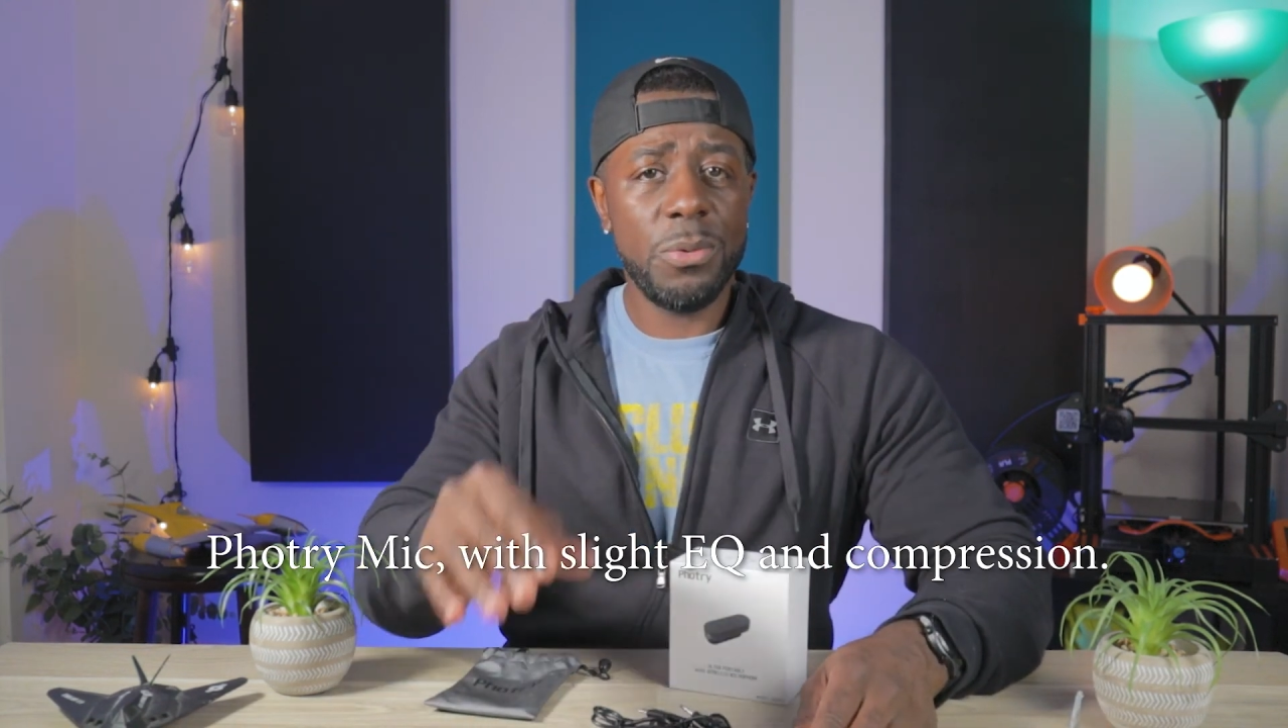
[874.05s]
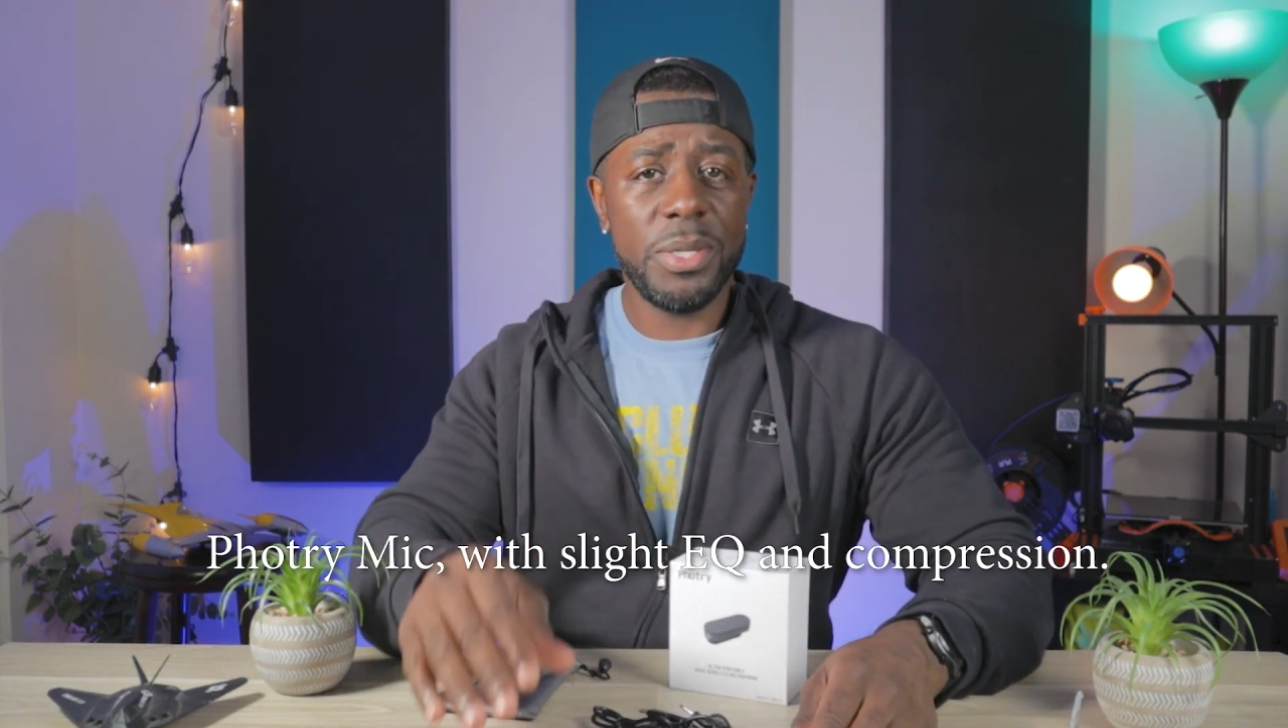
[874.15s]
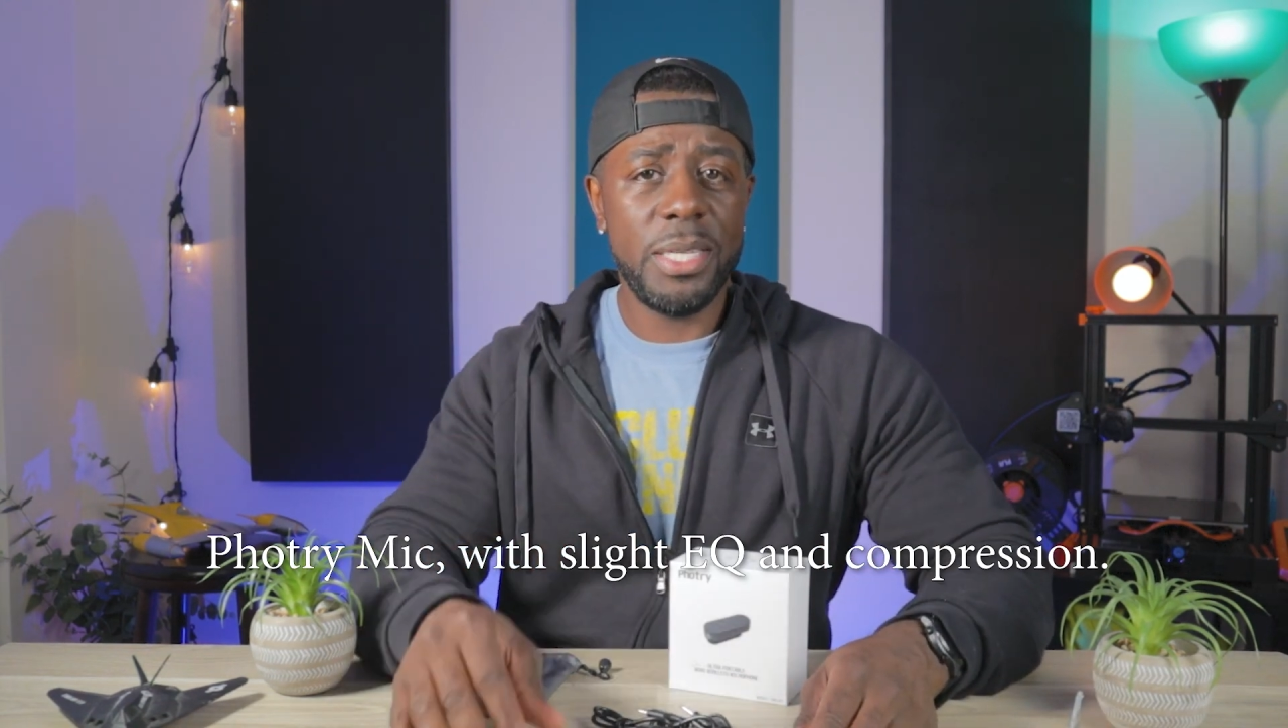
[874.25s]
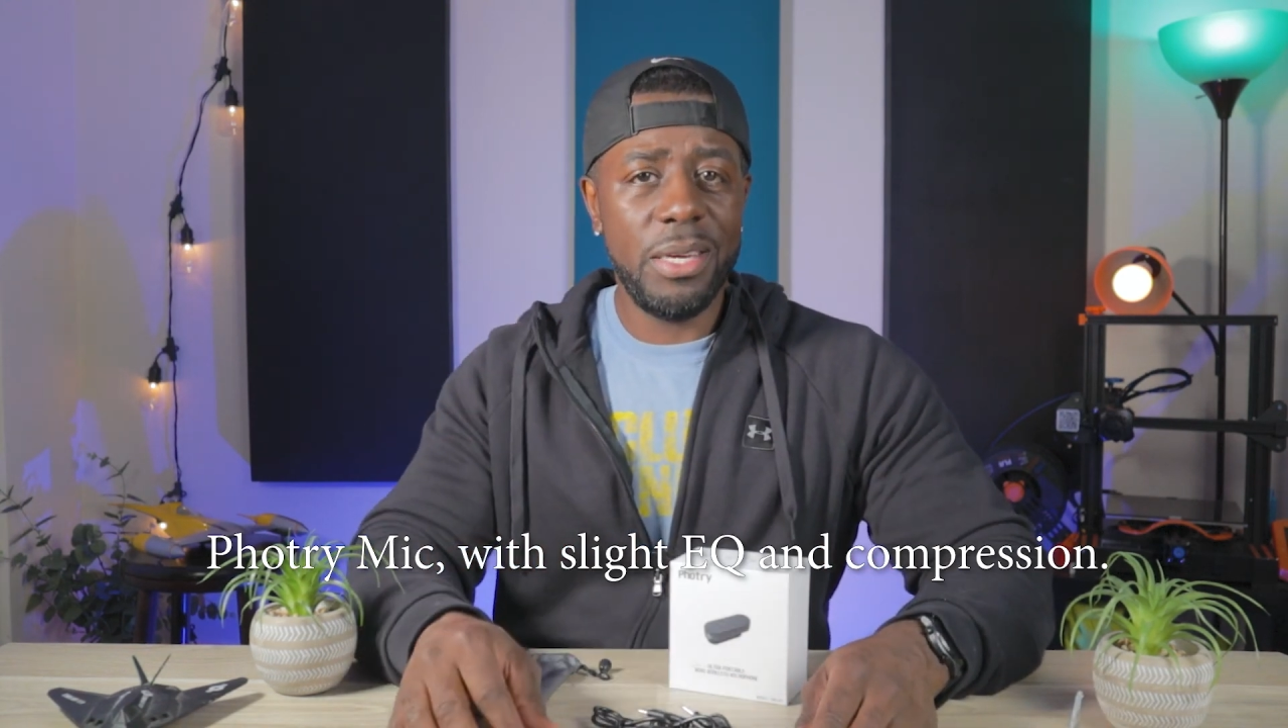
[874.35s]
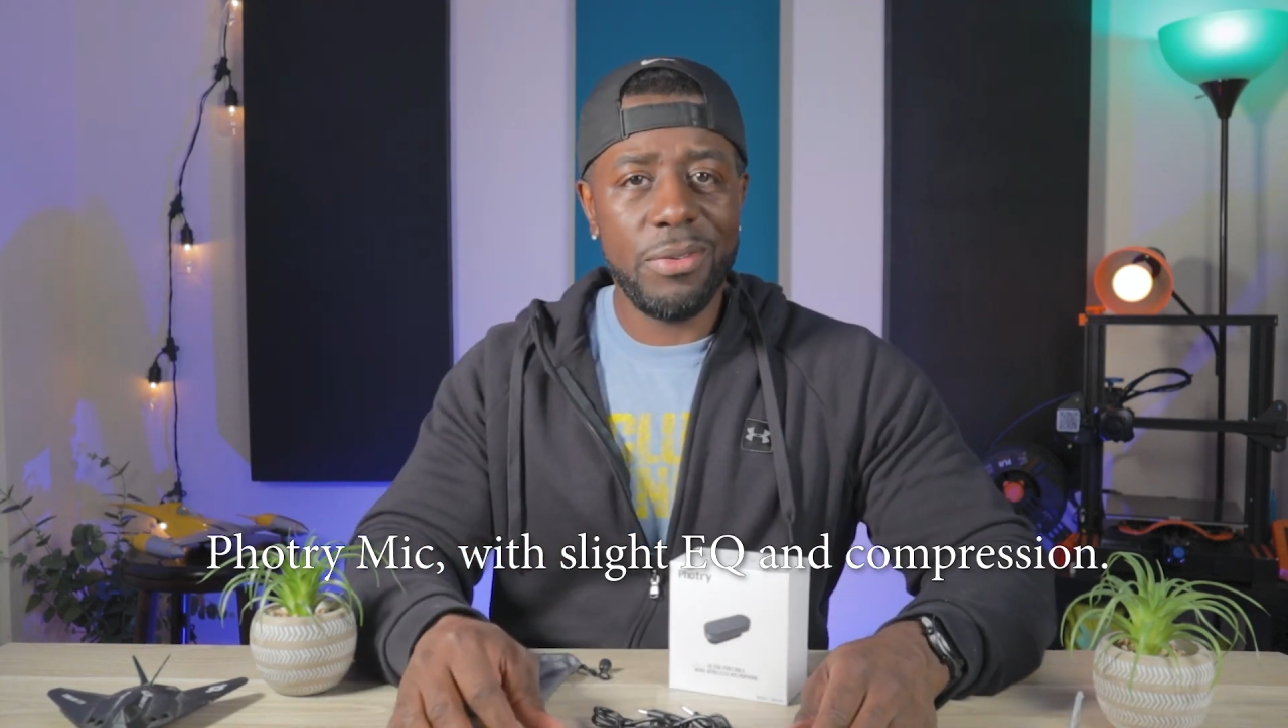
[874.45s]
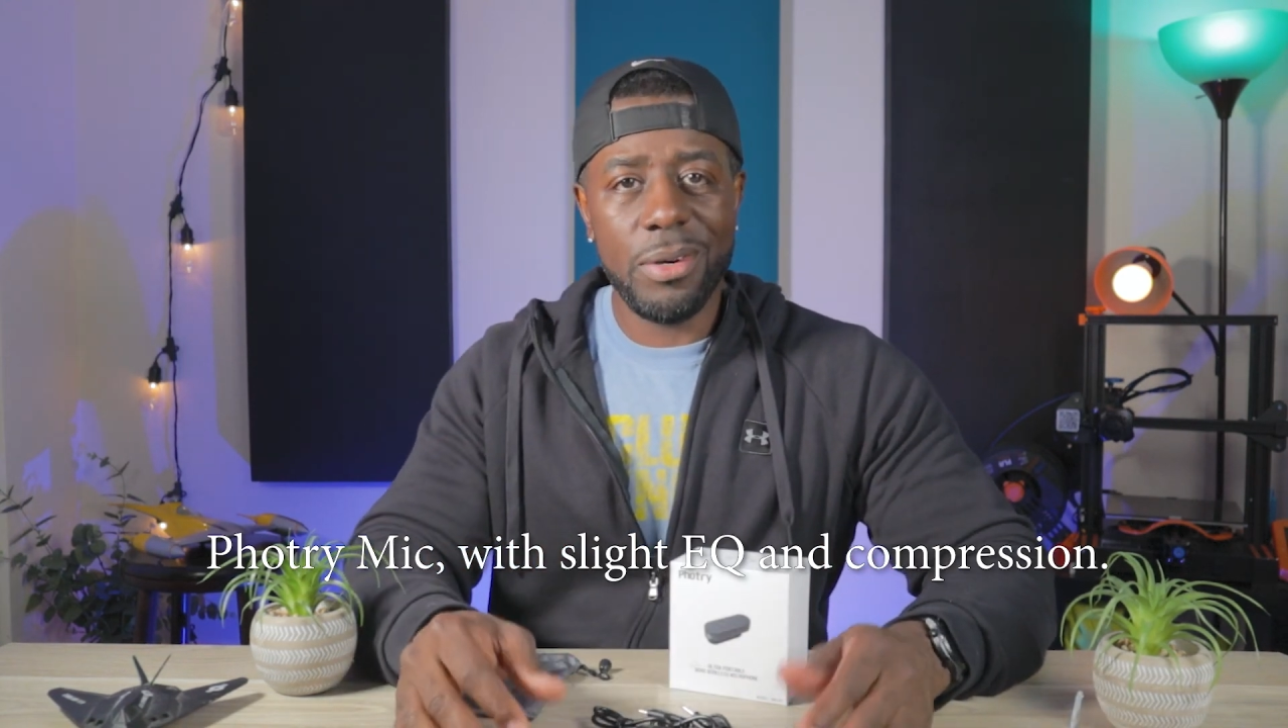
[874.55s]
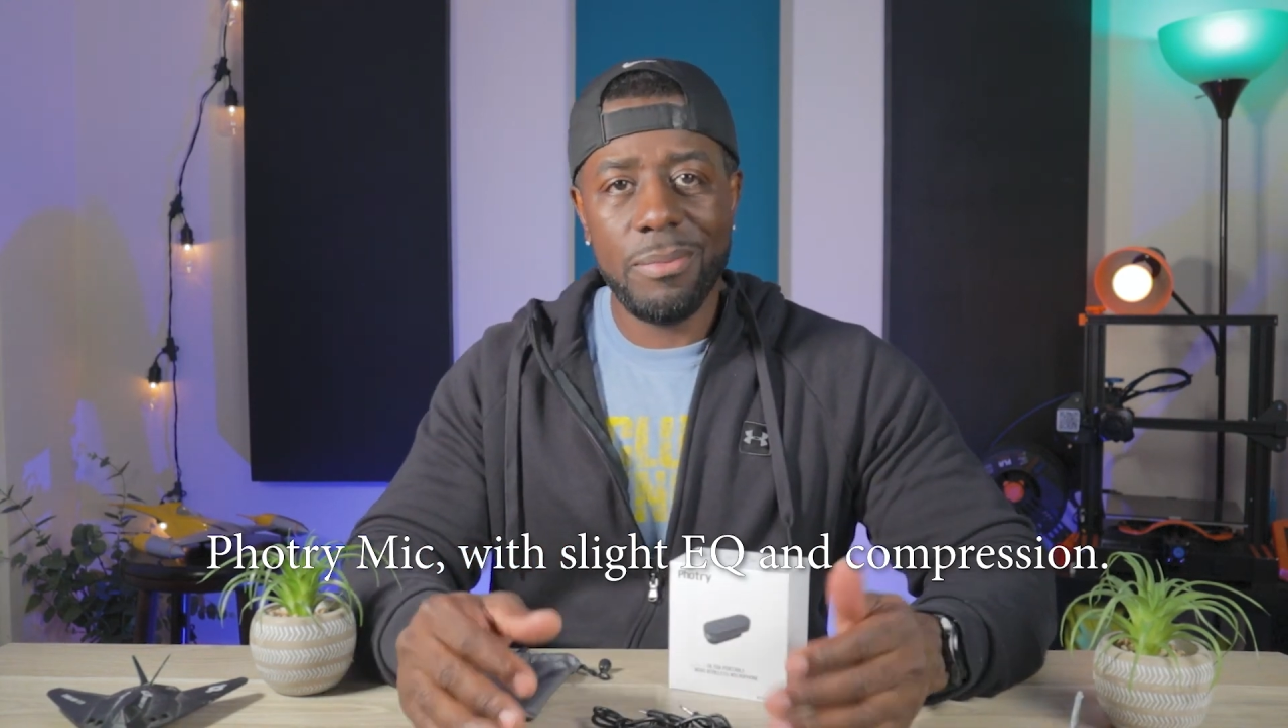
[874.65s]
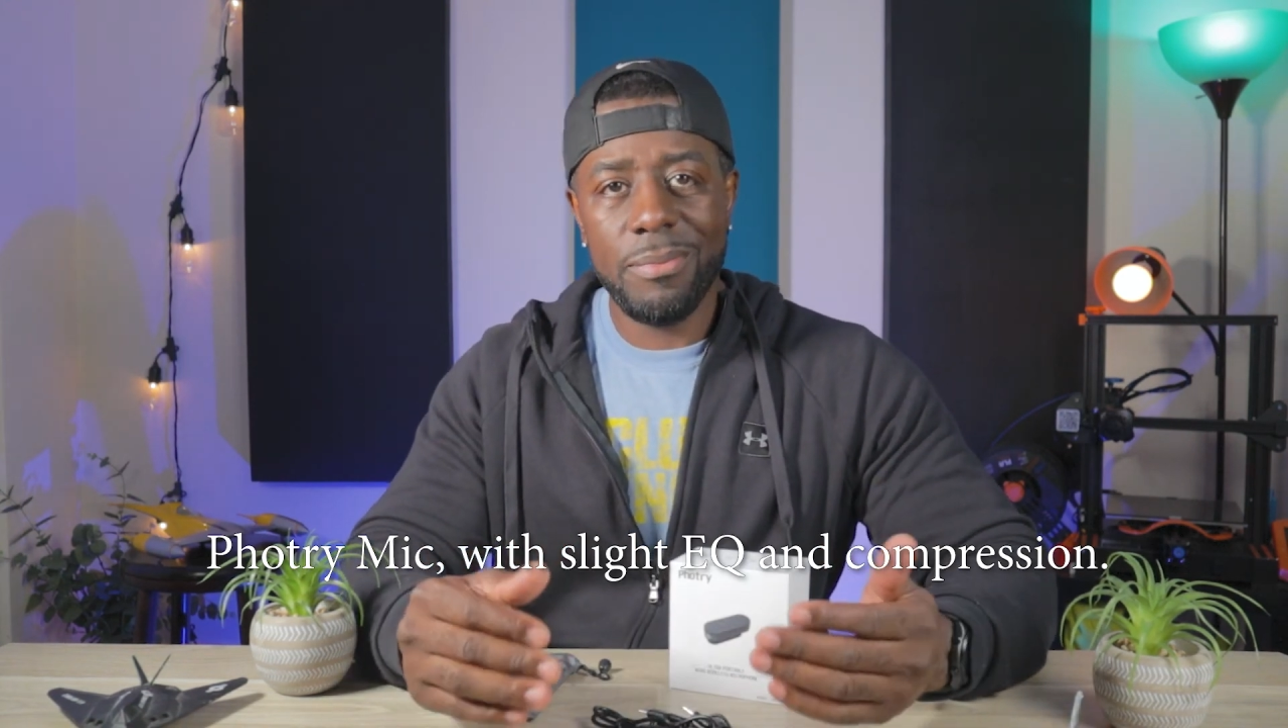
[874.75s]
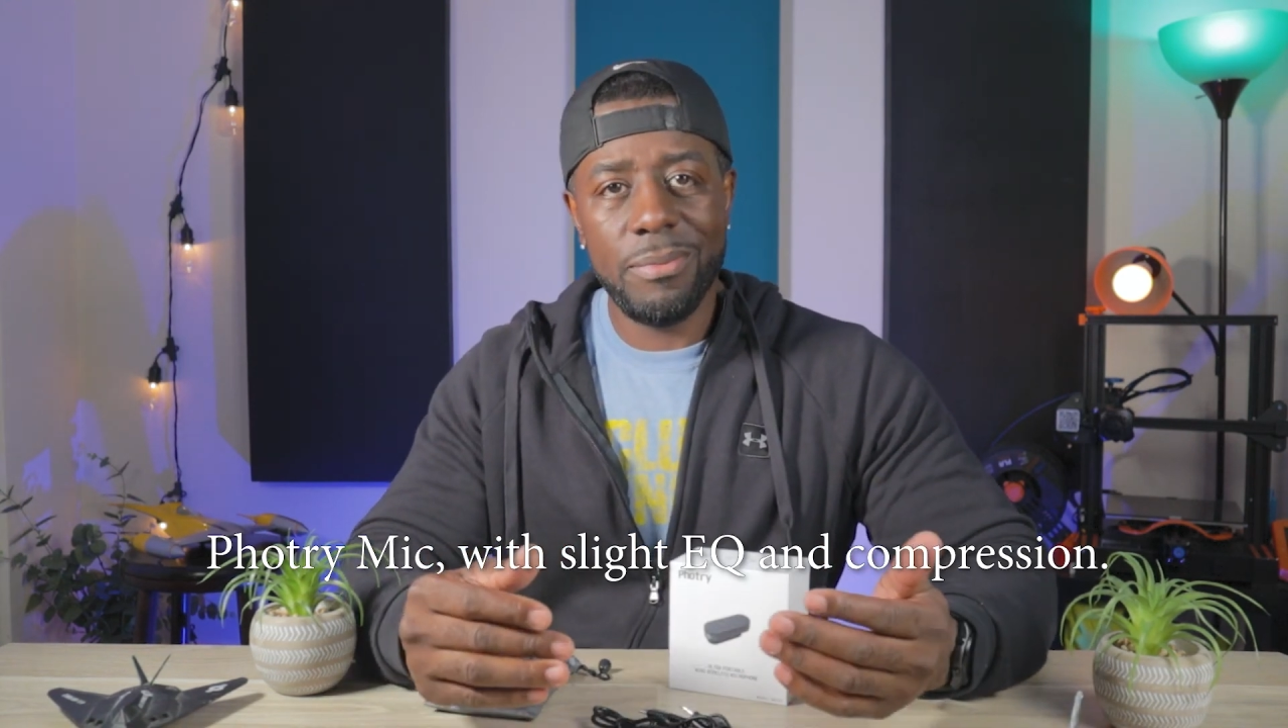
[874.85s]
the receiver,